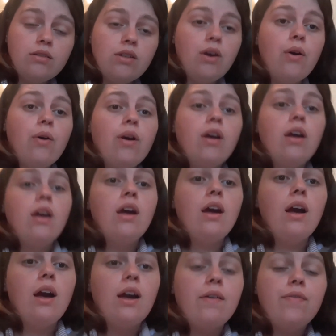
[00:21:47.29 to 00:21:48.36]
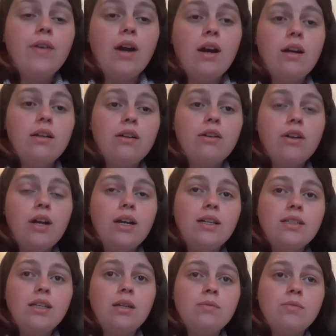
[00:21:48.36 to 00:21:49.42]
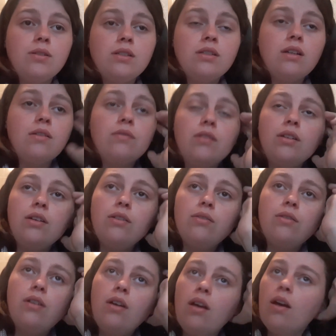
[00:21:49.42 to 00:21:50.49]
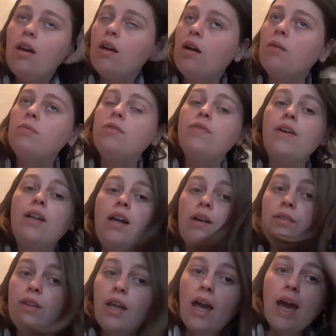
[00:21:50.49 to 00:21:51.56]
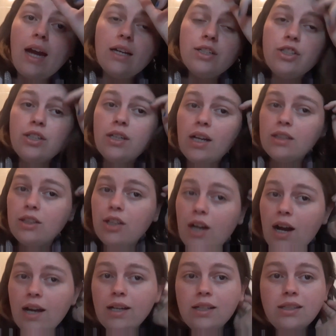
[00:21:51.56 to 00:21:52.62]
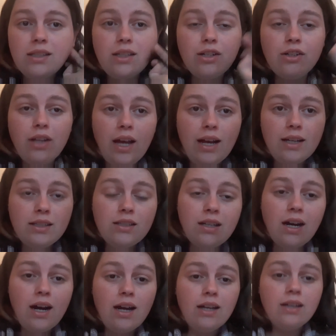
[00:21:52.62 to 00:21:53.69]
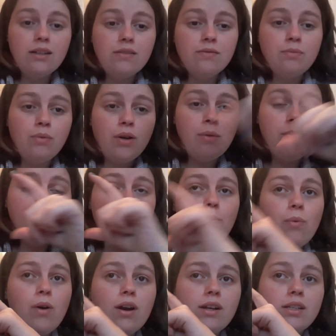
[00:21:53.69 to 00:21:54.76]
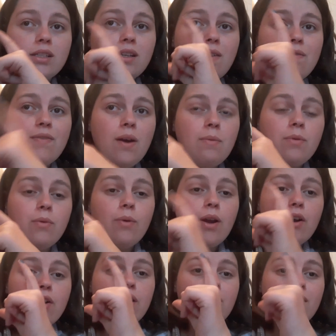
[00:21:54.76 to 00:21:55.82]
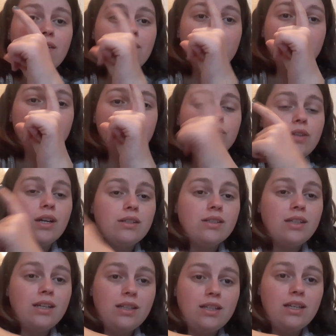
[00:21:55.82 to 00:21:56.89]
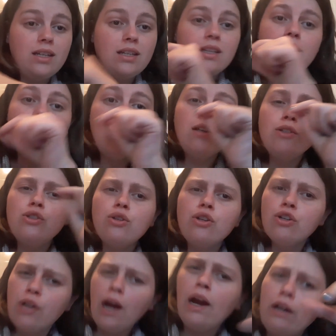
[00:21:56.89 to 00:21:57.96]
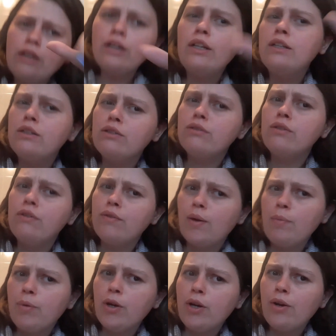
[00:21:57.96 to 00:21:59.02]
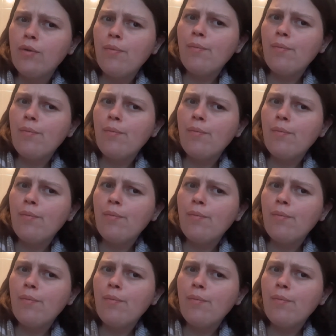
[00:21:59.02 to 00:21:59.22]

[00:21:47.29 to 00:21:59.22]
So, I've got her eye exams and stuff to do. And come to find out, they actually got their last eye appointment was February of 2019. So they're not good until November.